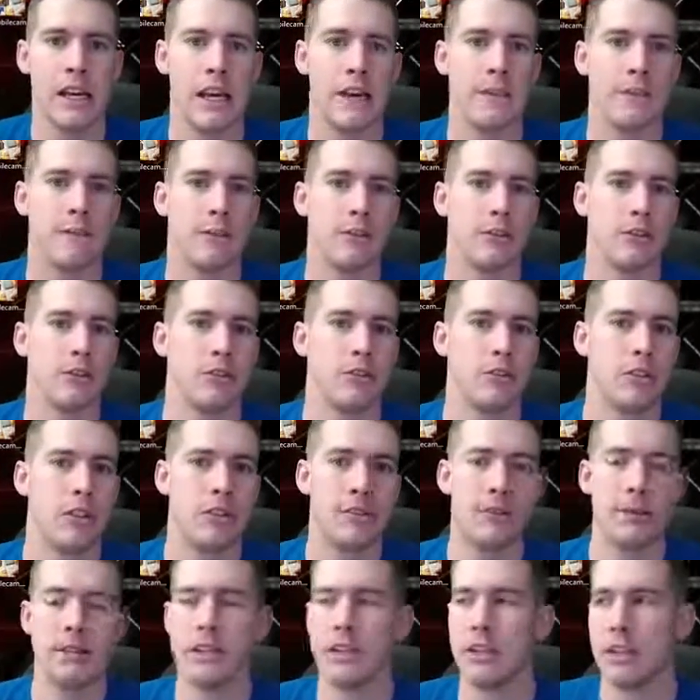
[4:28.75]
if you're
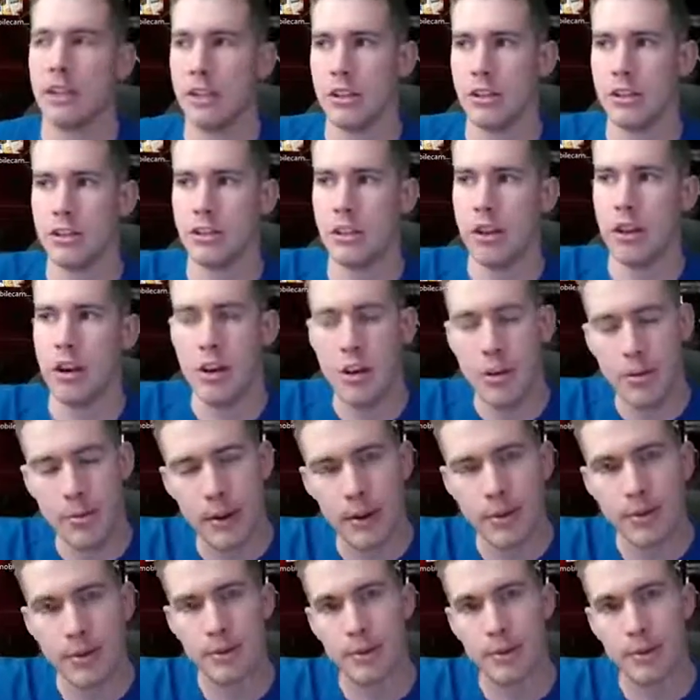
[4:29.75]
streaming to just, oh,